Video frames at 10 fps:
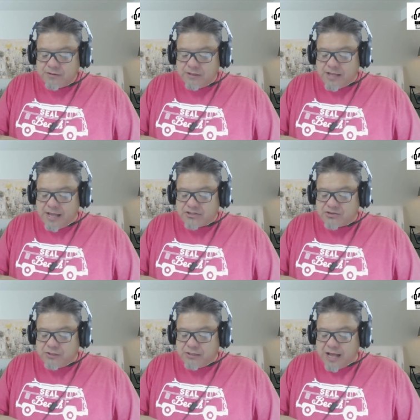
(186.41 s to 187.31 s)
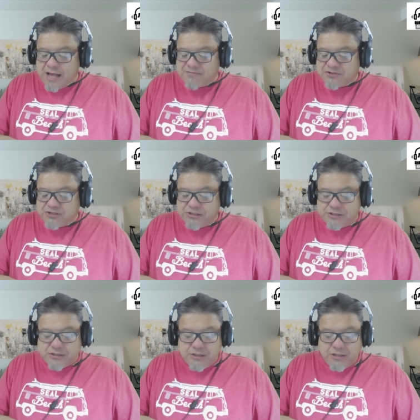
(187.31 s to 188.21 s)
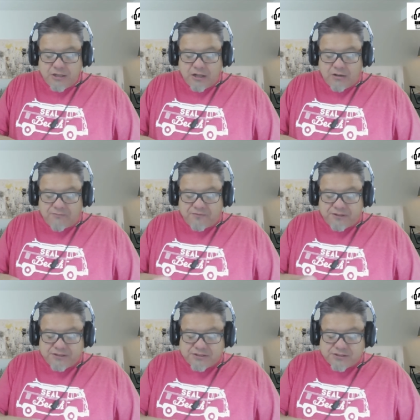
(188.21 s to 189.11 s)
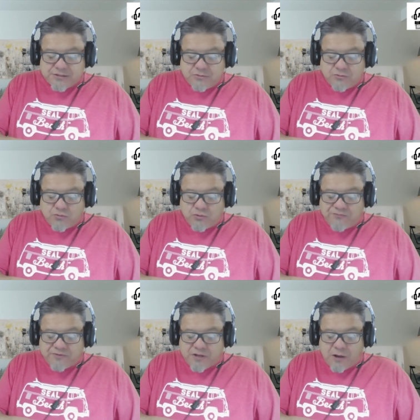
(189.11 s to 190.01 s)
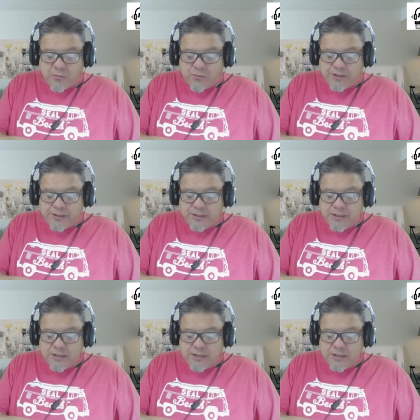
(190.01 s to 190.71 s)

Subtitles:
An extra half sheet of this roof covering